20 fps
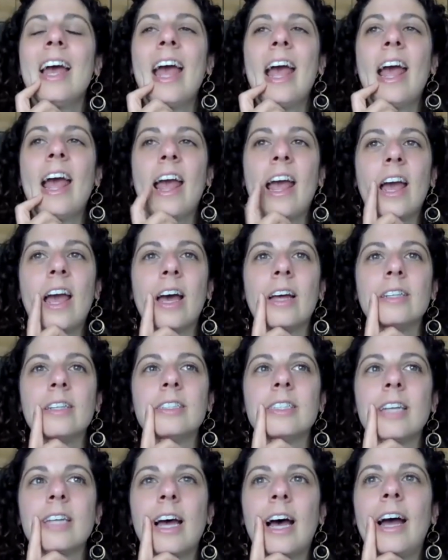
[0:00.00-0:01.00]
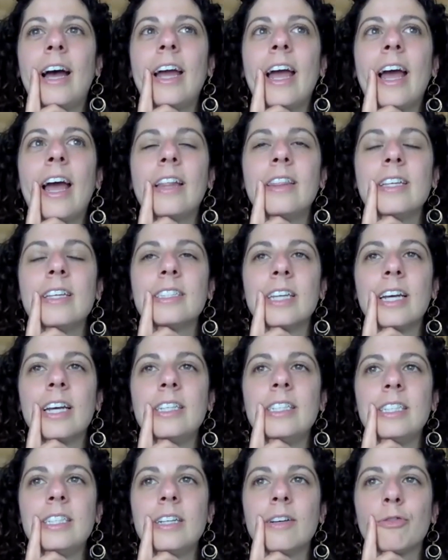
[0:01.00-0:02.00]
And I had this
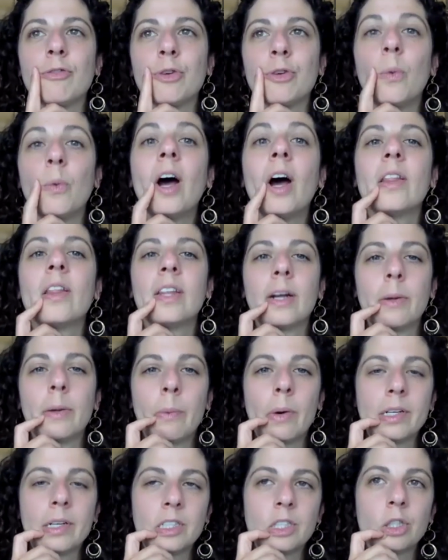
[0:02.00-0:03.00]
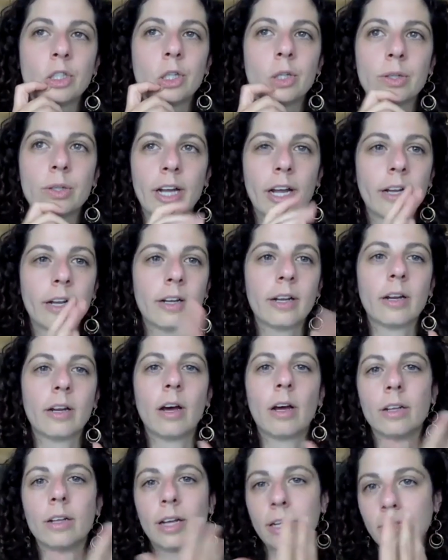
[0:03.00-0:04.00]
idea for a while that I wanted to create an
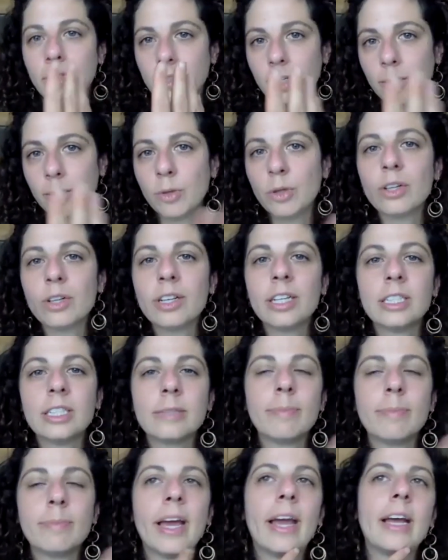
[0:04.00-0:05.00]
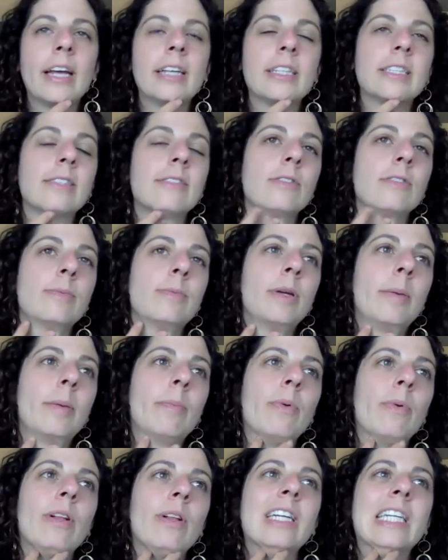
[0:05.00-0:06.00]
online community space for
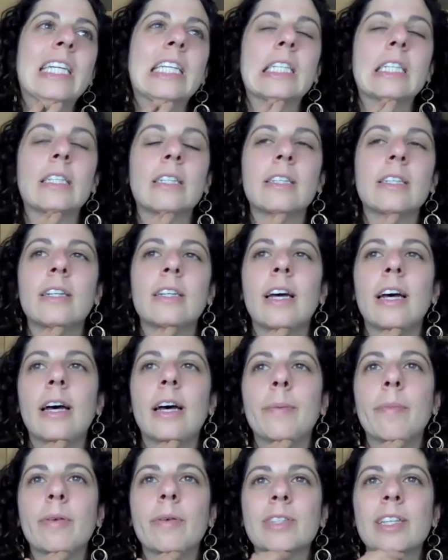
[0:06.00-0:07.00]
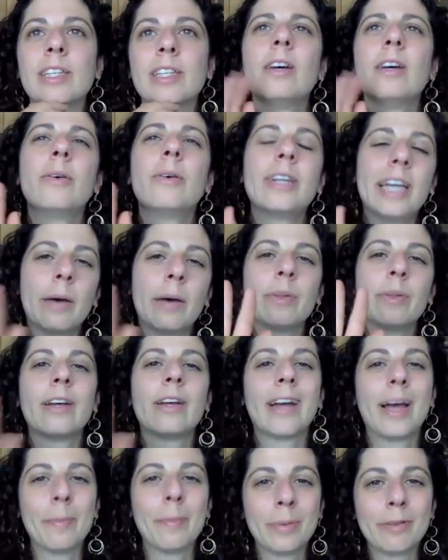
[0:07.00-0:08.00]
people. And I was like, oh yeah, well,
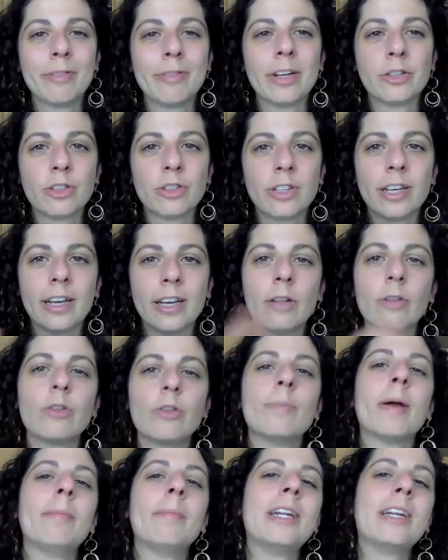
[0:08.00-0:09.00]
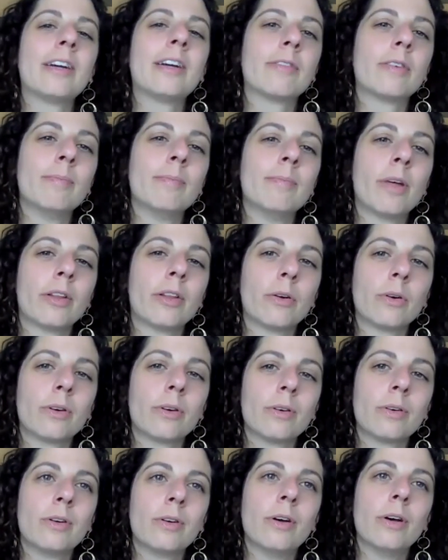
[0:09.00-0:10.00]
that'll happen eventually. I'll do my Meaning of
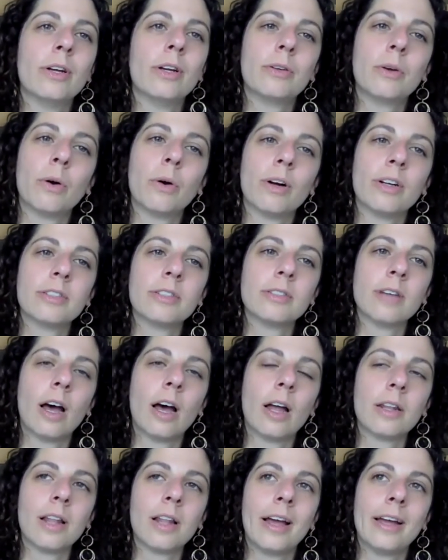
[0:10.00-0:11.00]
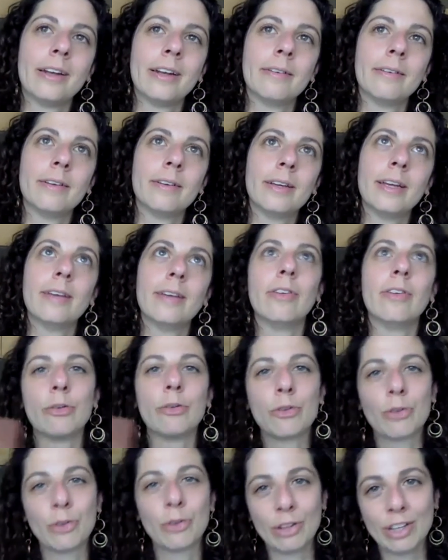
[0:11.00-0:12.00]
Motherhood course online
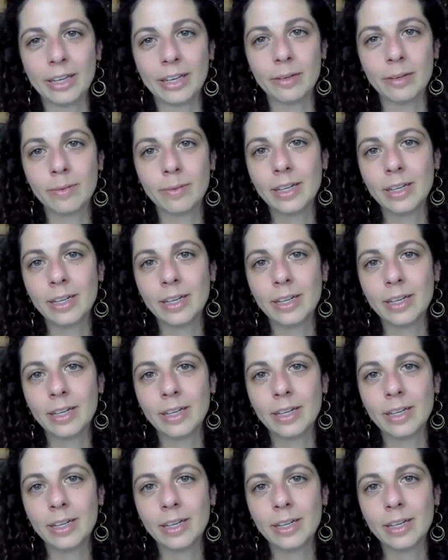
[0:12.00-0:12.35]
eventually.